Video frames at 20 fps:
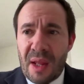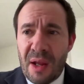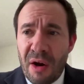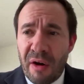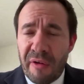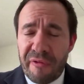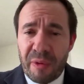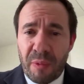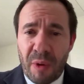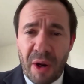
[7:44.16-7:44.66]

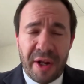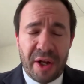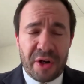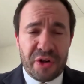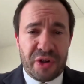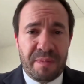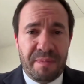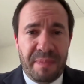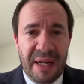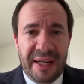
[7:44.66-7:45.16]
of the one
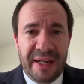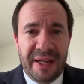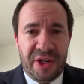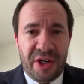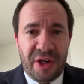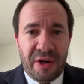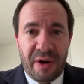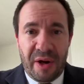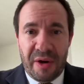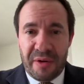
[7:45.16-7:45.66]
hundred billion
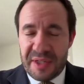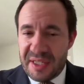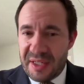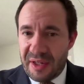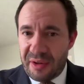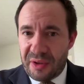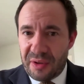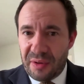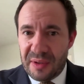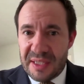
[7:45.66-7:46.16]
euro
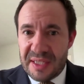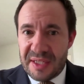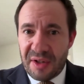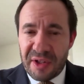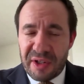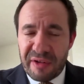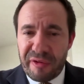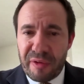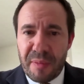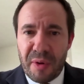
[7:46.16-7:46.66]
so-called
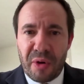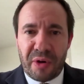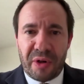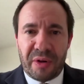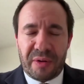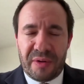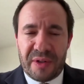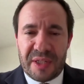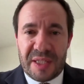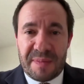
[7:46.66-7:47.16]

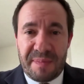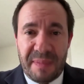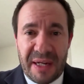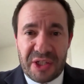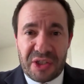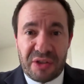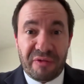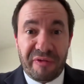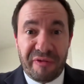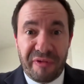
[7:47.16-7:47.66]
Sondervermögen, or
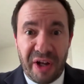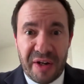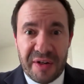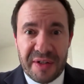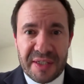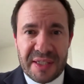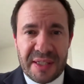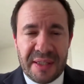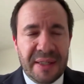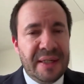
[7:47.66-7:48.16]
special
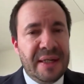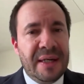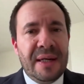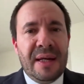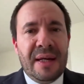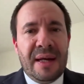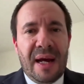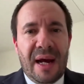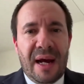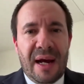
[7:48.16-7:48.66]
fund,
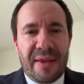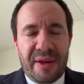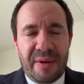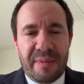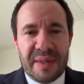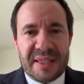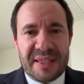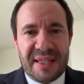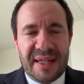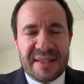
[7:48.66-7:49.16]
uh, that
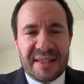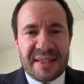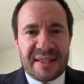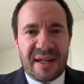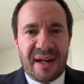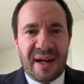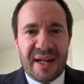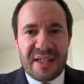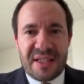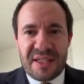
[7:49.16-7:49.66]
was set
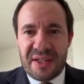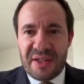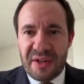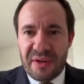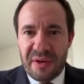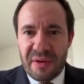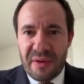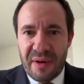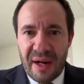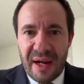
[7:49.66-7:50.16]
aside
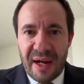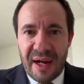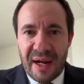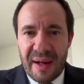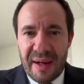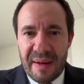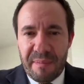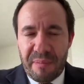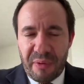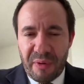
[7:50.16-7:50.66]
to uh,
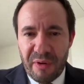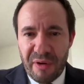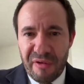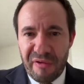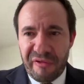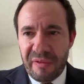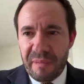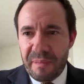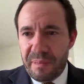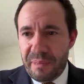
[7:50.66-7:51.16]

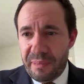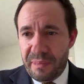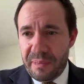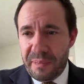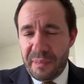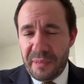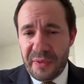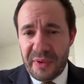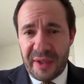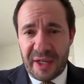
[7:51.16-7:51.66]
improve
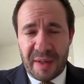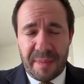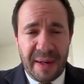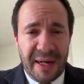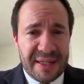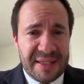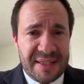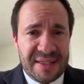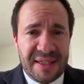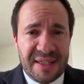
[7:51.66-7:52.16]
the
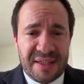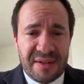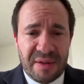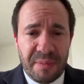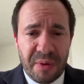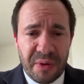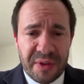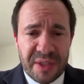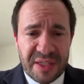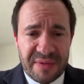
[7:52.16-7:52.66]
capacities of the
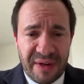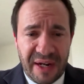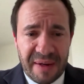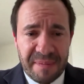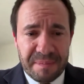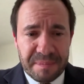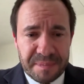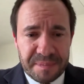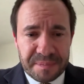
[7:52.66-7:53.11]
Bundeswehr.